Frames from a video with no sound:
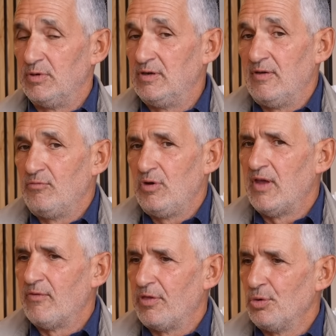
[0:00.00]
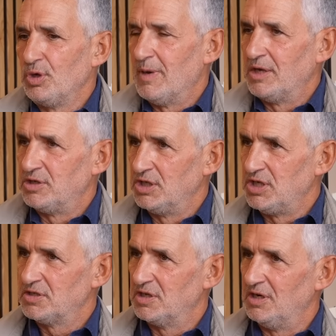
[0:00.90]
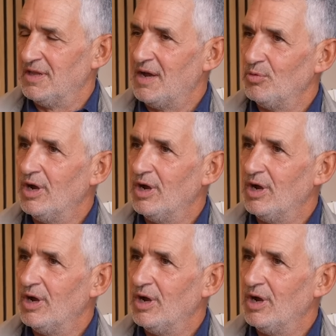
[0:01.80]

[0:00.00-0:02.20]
I mean, we've never thought about digestion in that